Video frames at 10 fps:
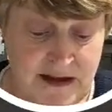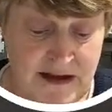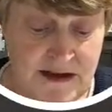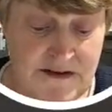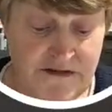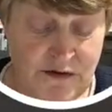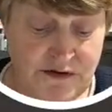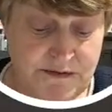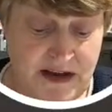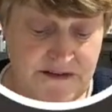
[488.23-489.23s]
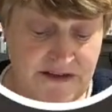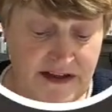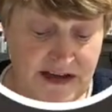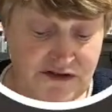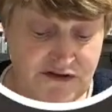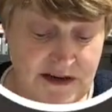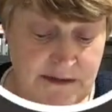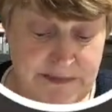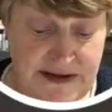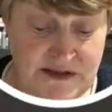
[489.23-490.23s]
And of course we have the extra
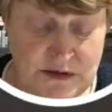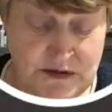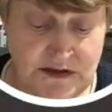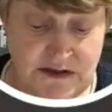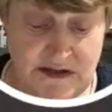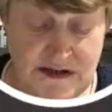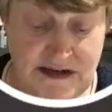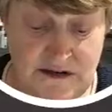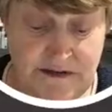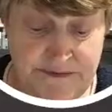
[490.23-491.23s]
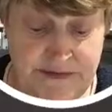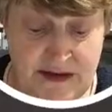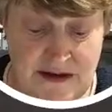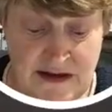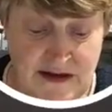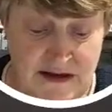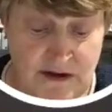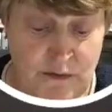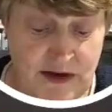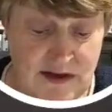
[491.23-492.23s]
little bits on the little
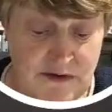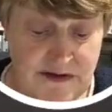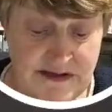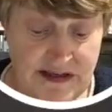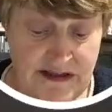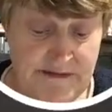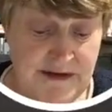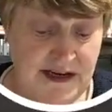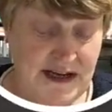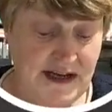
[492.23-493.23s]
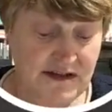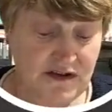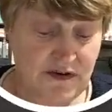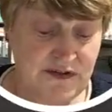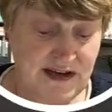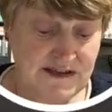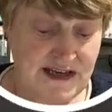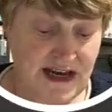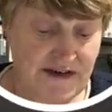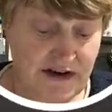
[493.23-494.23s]
wheel that's in the mini catalogue. That's
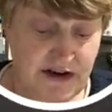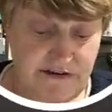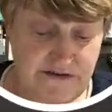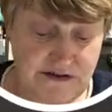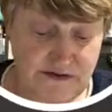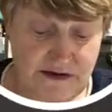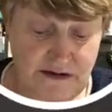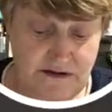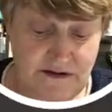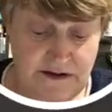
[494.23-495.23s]
carrying over as well.